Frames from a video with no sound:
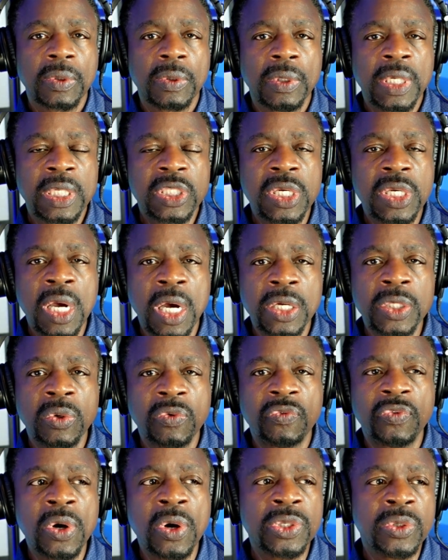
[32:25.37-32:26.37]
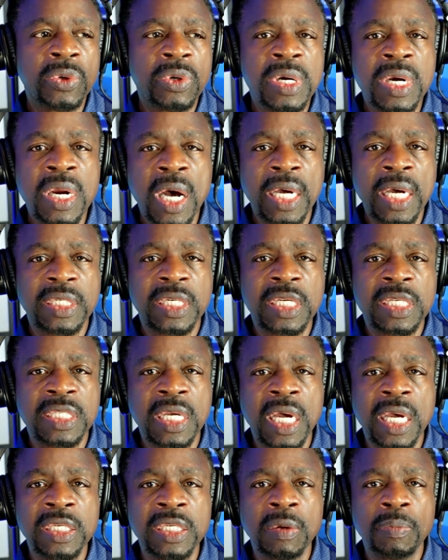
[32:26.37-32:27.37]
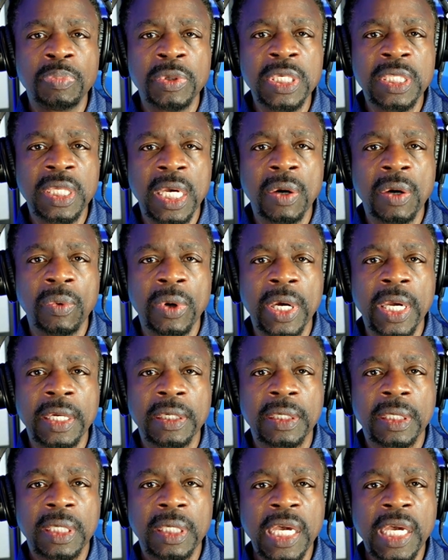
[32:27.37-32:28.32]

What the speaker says: It's not your fault. You're not designed to be that way.